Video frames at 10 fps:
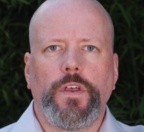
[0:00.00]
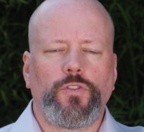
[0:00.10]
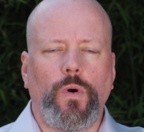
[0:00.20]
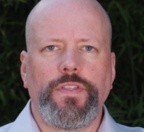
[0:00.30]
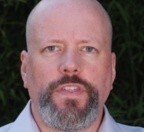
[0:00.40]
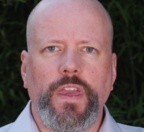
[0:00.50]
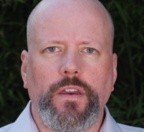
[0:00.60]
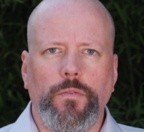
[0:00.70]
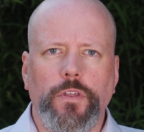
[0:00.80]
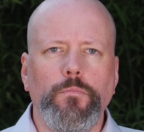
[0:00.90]
So I
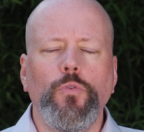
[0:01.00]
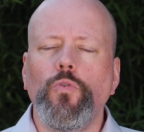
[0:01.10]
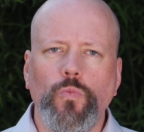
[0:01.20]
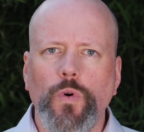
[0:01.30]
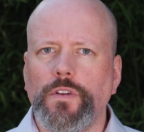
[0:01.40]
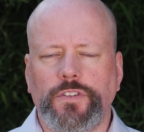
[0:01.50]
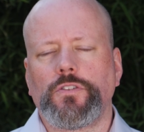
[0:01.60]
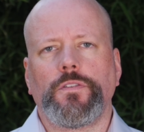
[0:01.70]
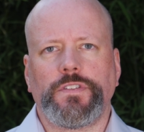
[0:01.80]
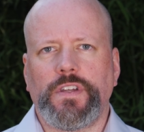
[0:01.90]
think the moon will
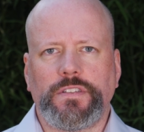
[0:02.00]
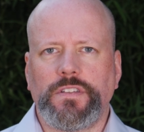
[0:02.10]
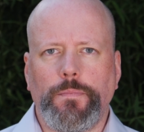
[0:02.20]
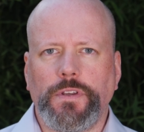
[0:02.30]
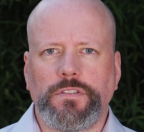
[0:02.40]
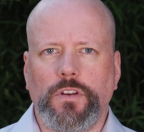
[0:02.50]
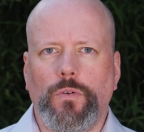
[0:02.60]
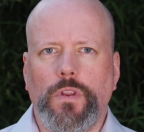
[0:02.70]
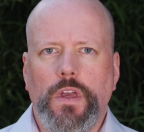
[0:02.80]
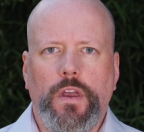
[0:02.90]
serve as that stepping
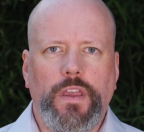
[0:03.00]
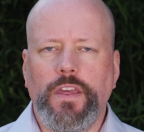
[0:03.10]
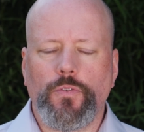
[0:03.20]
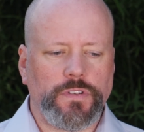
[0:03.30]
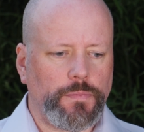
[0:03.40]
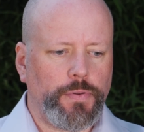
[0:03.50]
stone, either as a